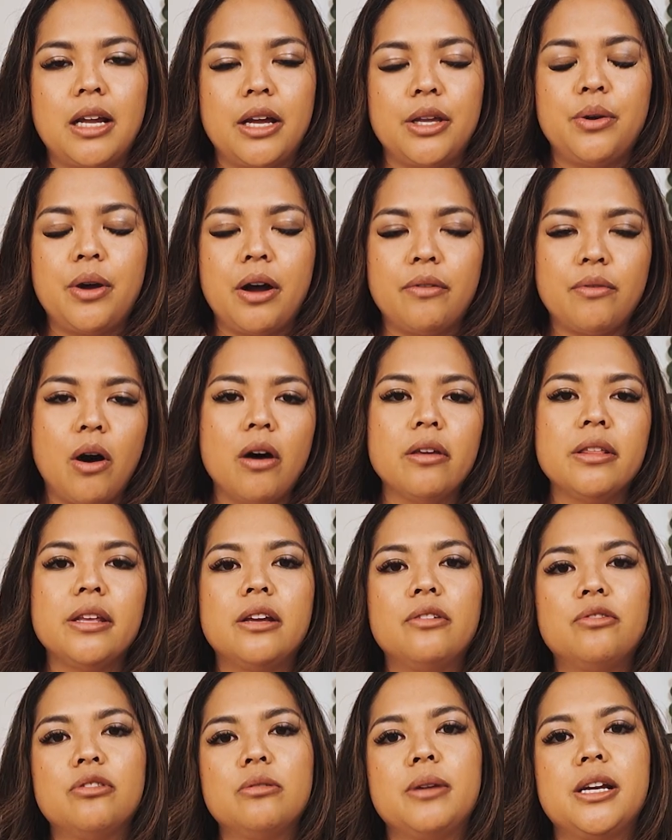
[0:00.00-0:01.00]
Now you have all the
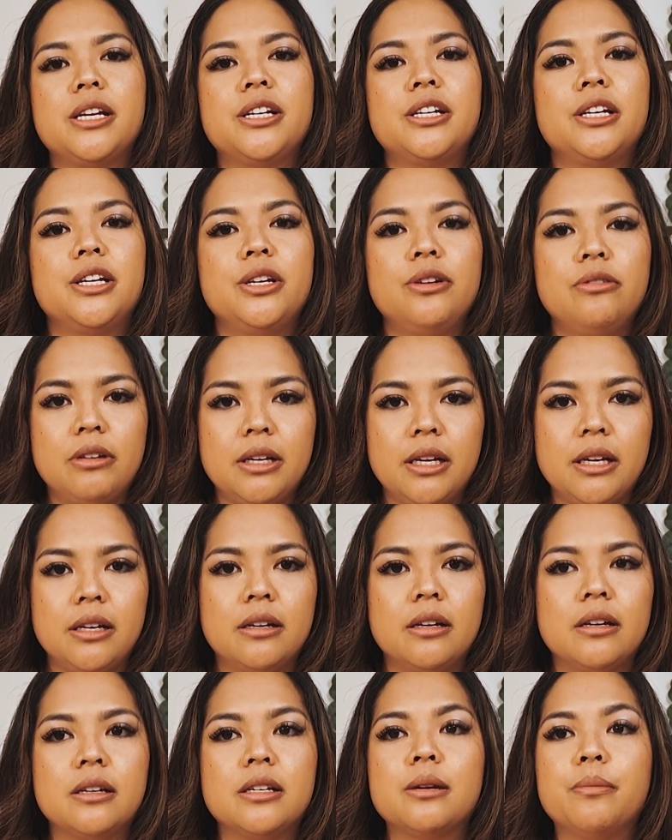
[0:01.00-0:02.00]
information you
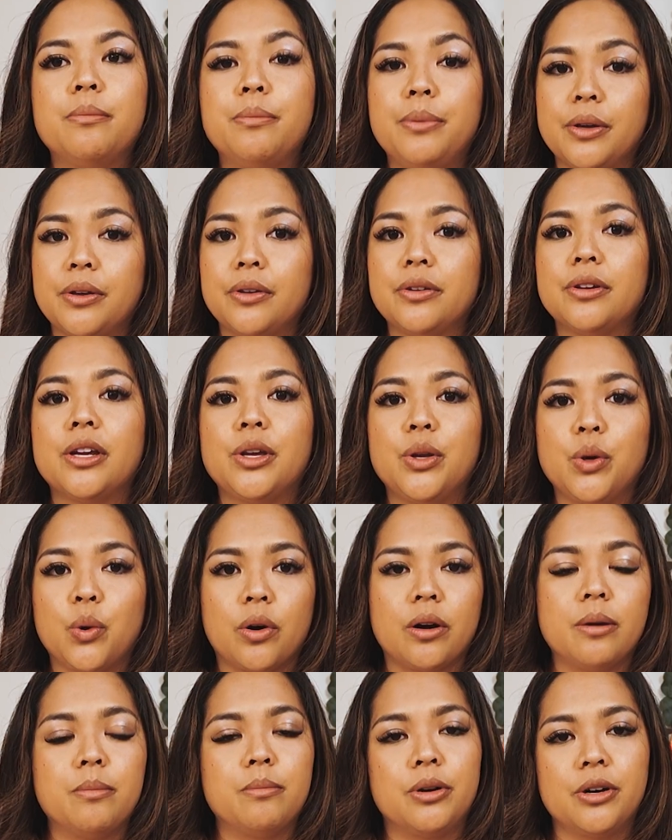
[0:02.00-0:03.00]
need to build
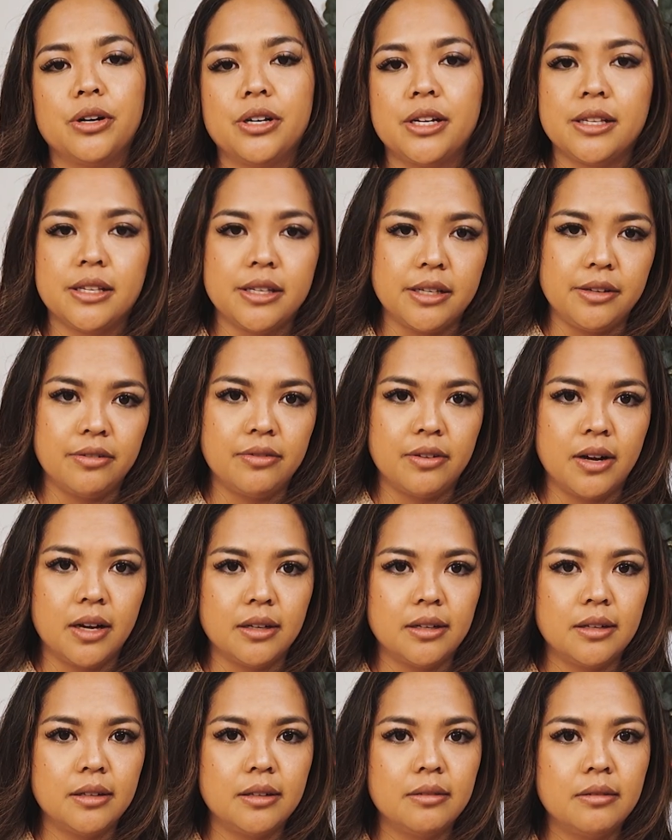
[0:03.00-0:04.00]
your emergency
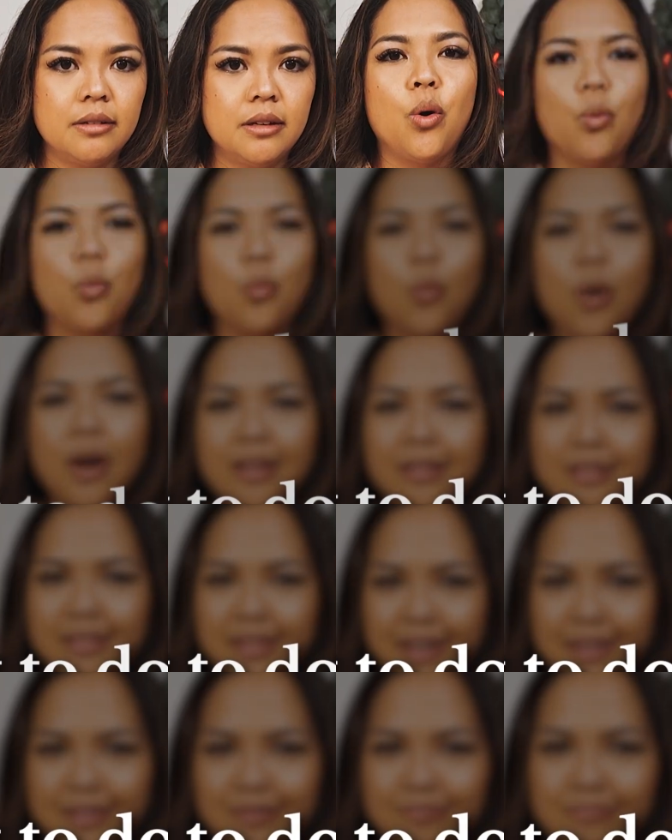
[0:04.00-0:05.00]
fund. What
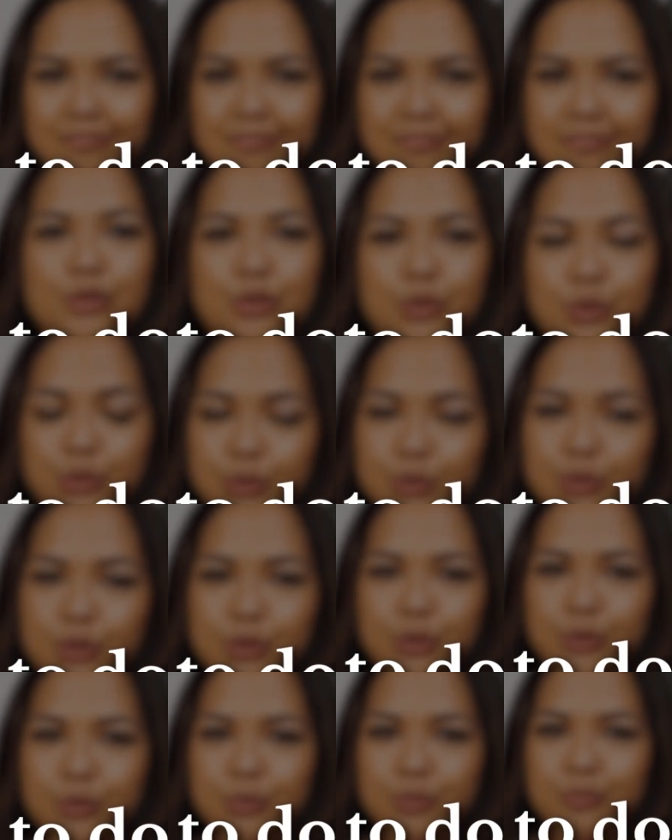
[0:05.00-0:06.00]
then do you
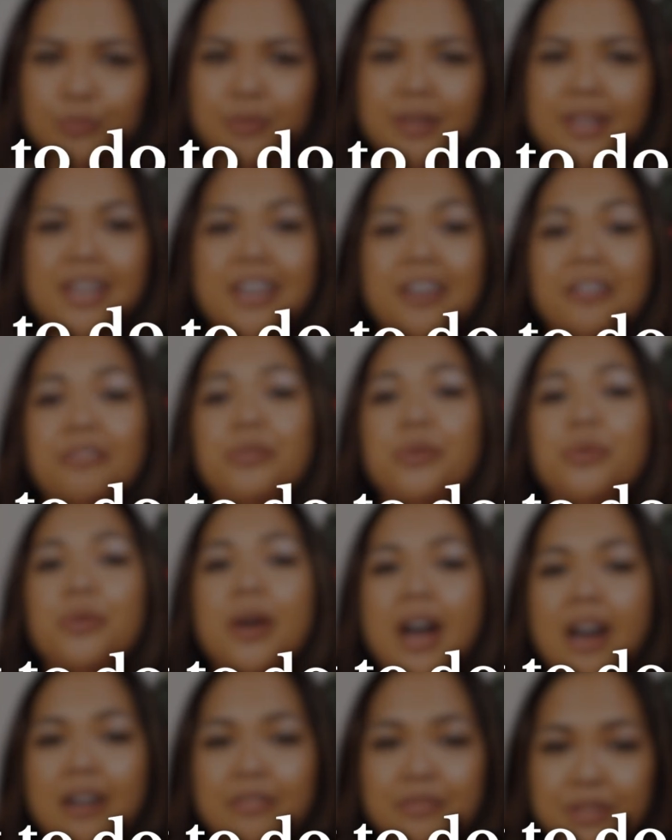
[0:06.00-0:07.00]
do if you
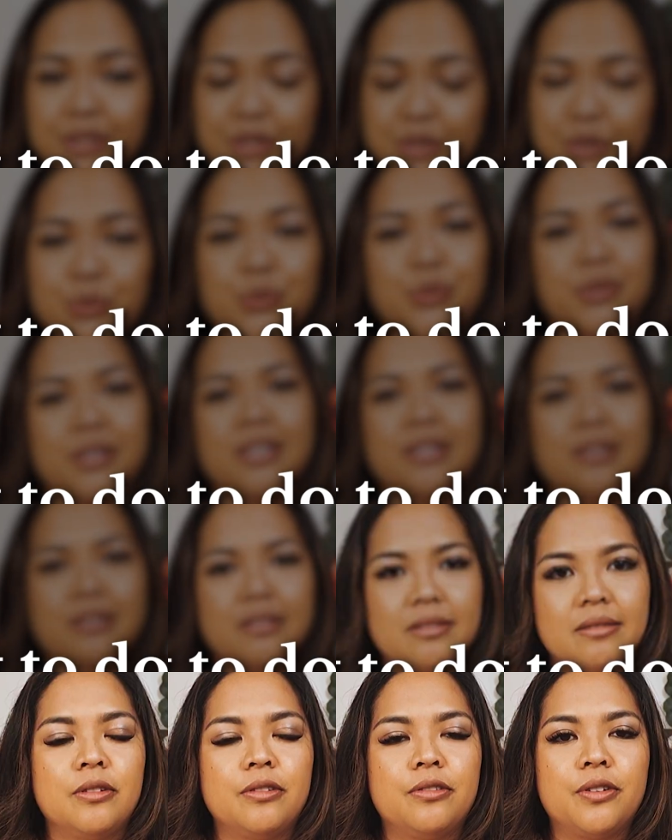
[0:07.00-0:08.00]
have to use
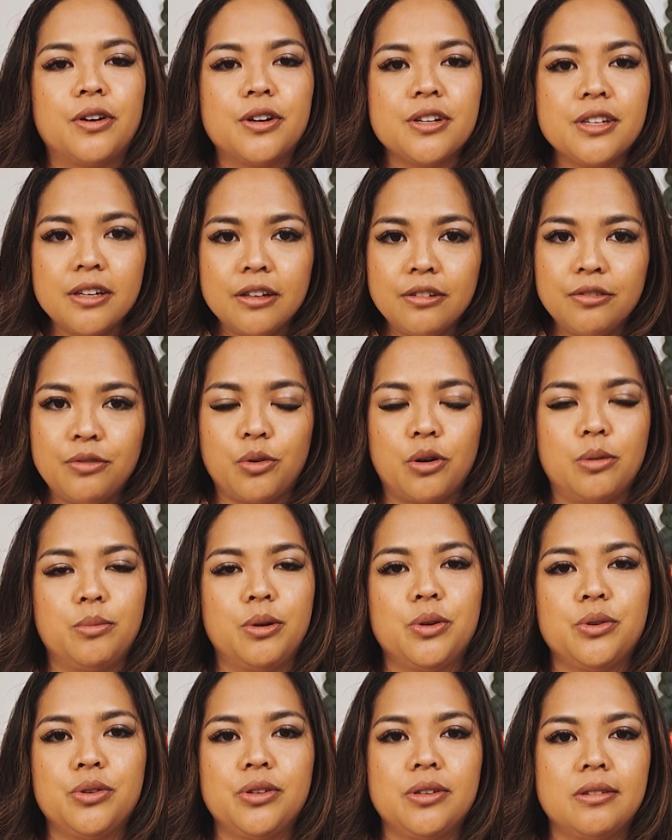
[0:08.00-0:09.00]
it? First and
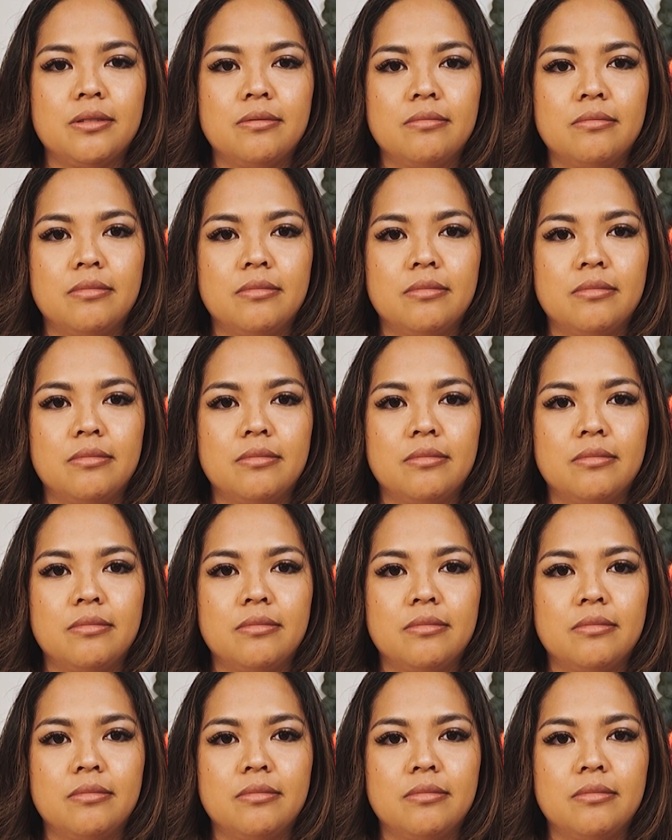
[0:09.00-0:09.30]
foremost,